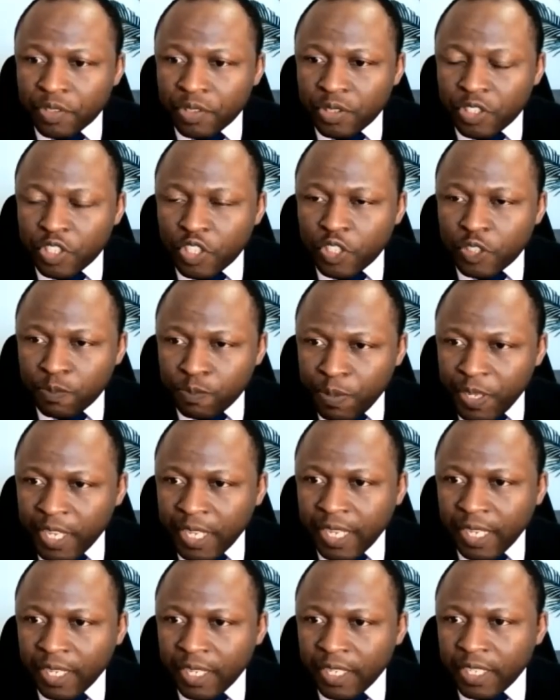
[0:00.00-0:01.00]

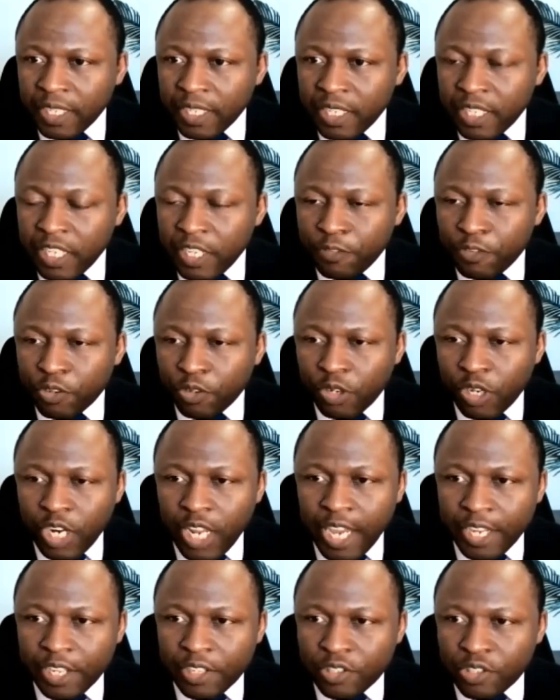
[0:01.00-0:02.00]
speak. If you'd
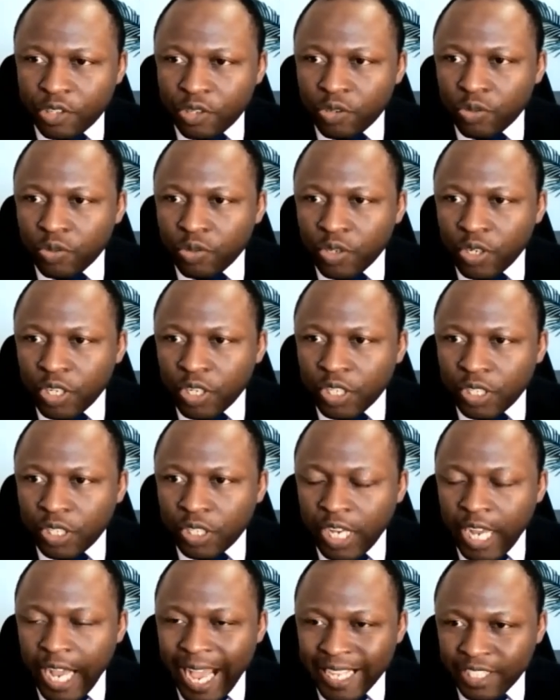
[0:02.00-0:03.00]
like to
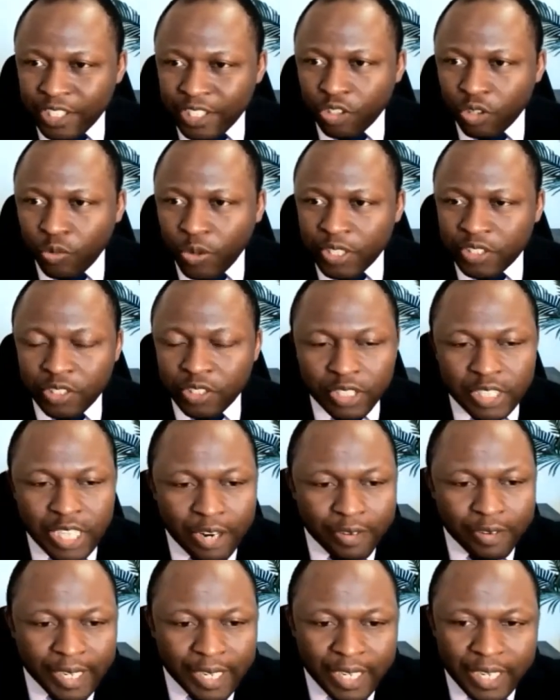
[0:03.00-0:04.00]
ask your question
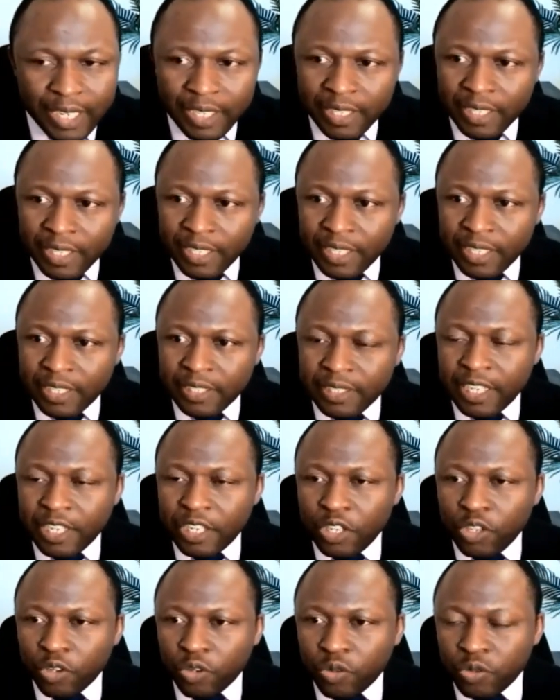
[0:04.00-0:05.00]
directly, then
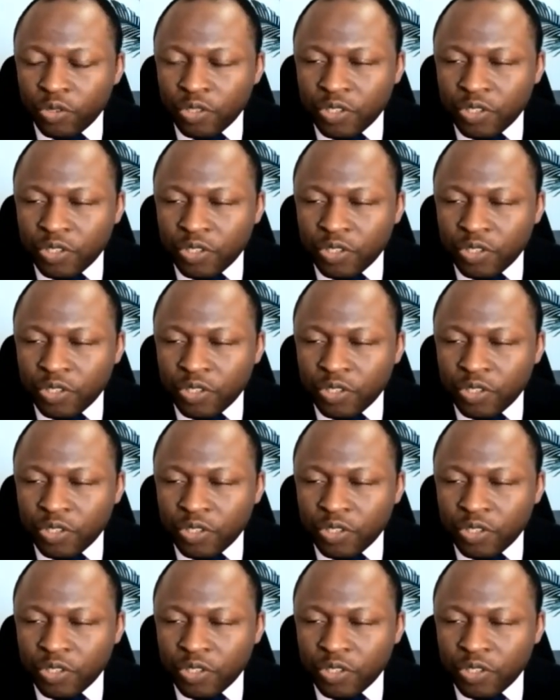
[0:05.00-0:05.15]
you could